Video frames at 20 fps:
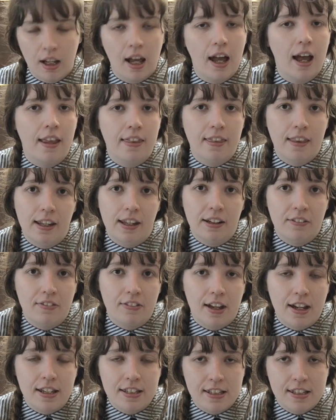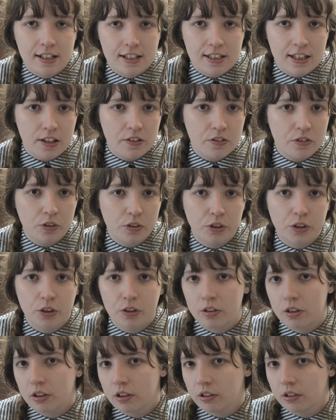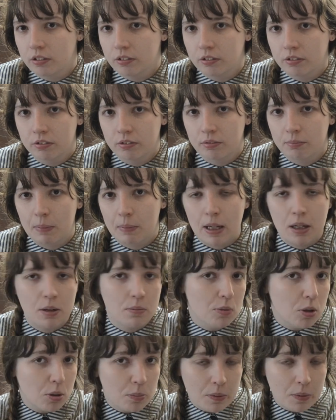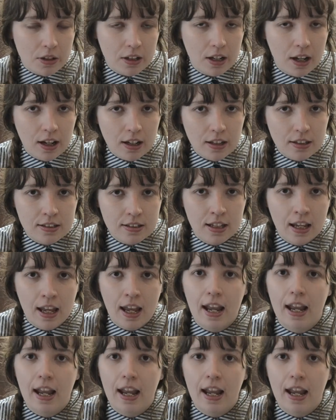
And then if that is successful, you can make more products.